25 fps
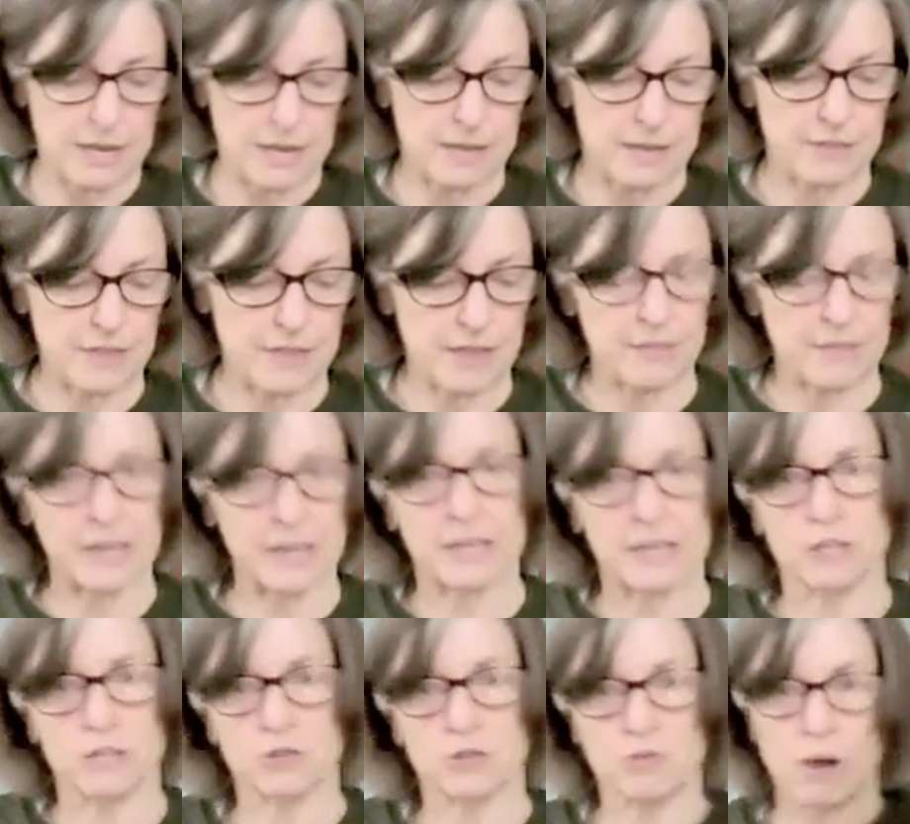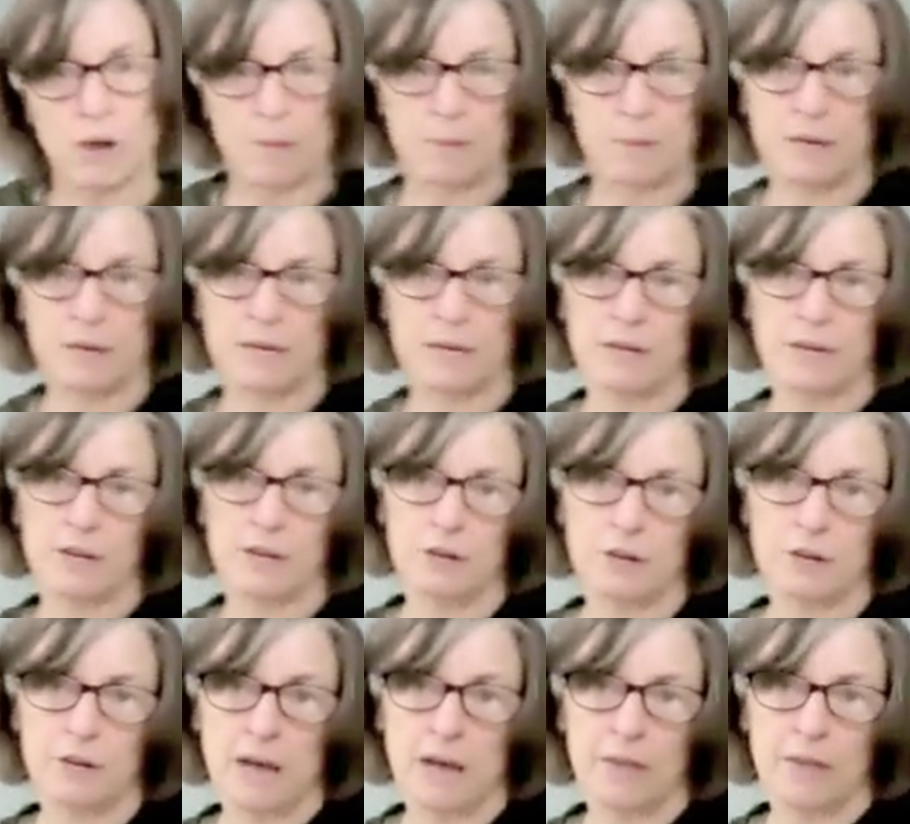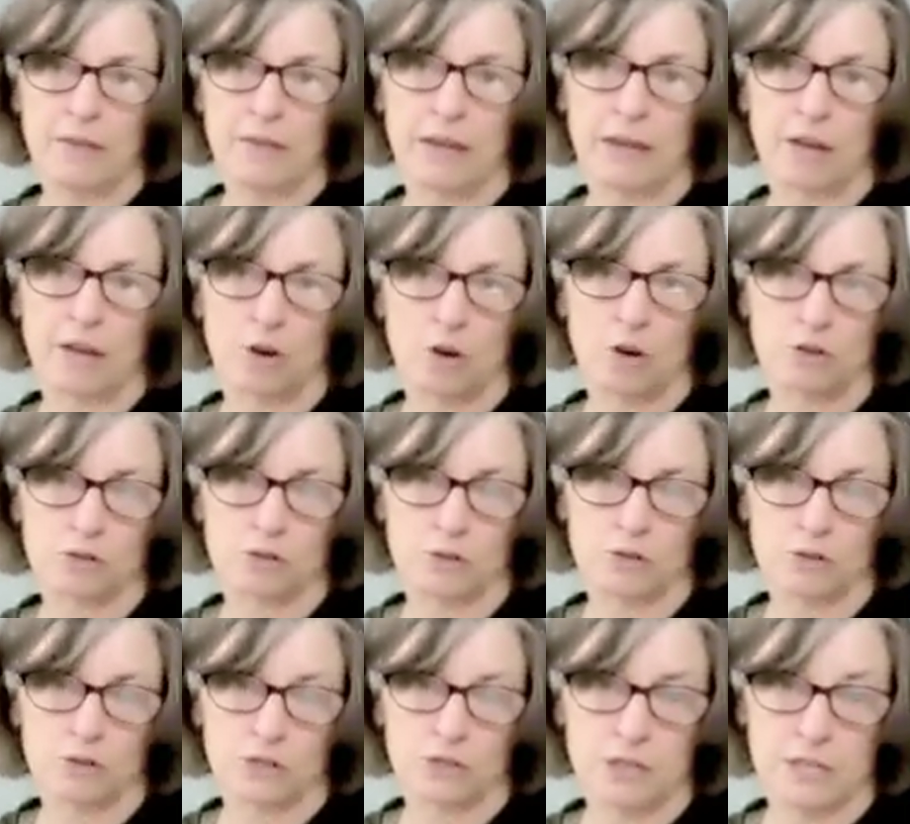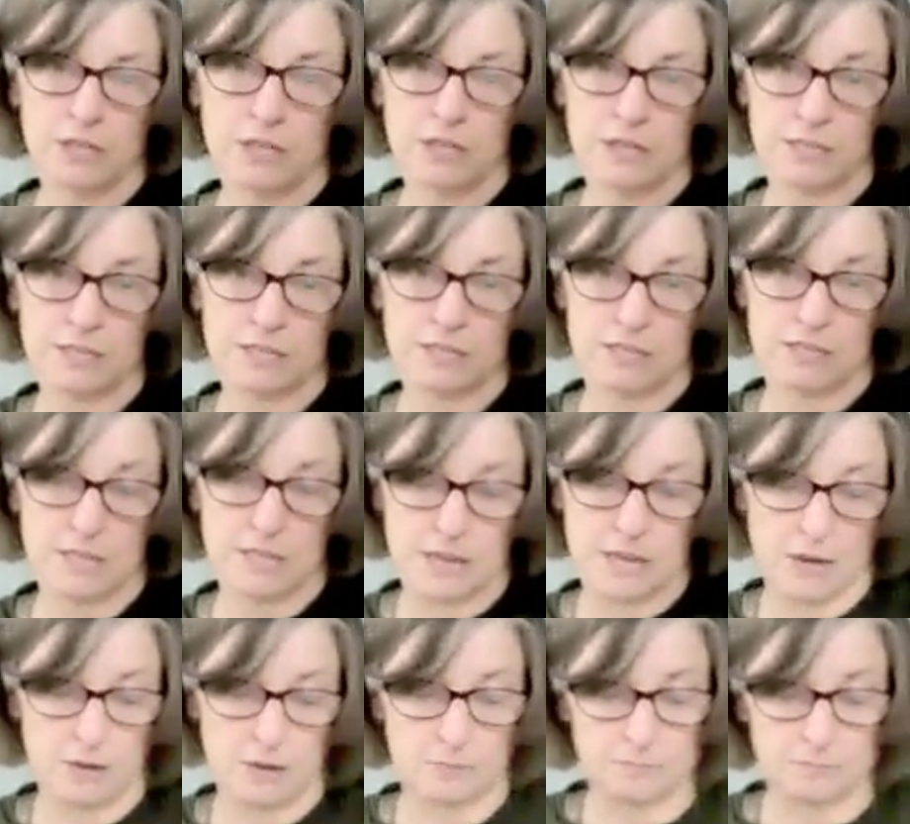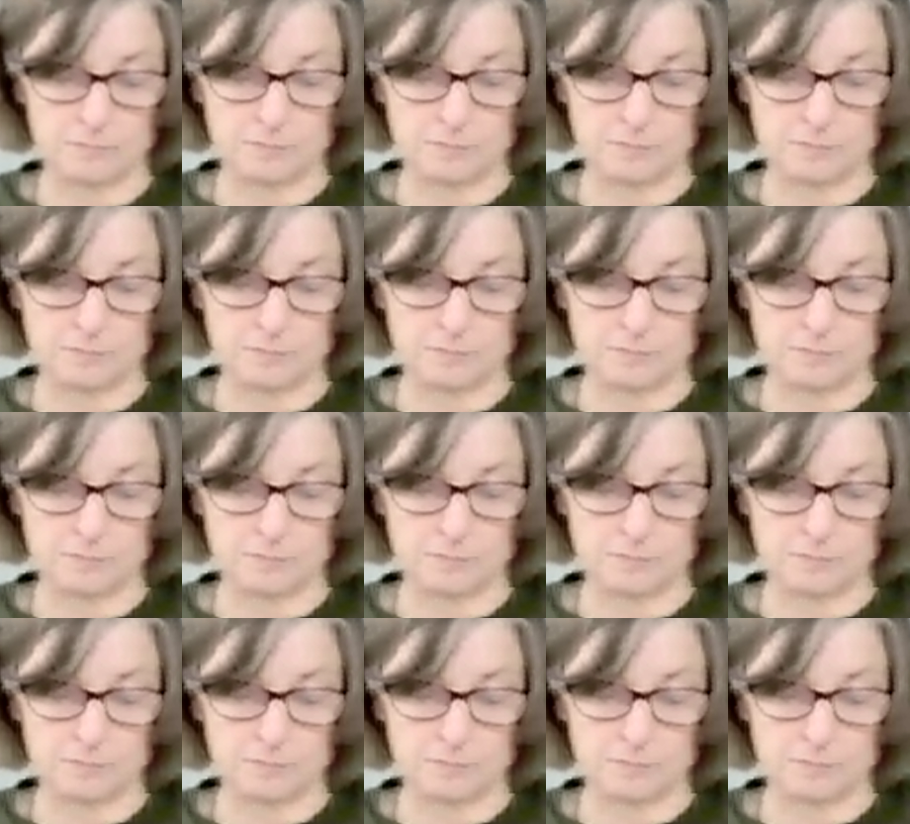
Then they can drop it in here and they can also see that it's there.